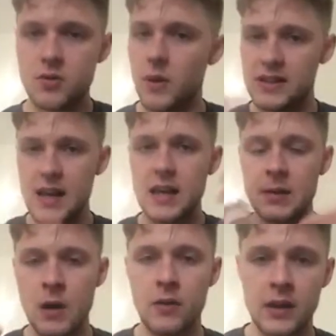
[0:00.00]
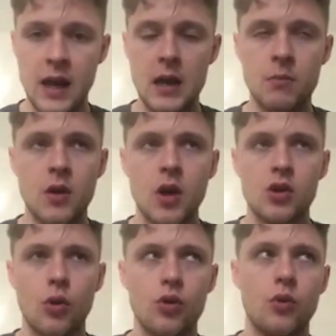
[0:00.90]
So by taking him out of the game,
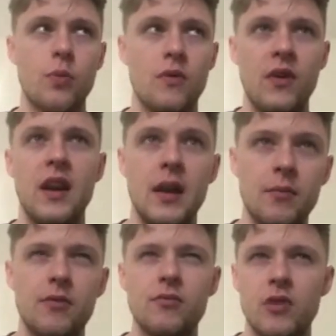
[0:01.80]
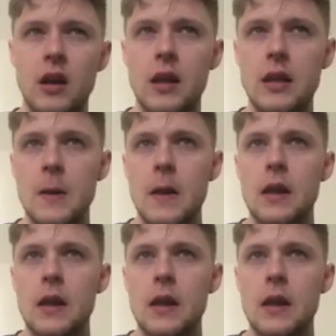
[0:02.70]
you're preventing him from really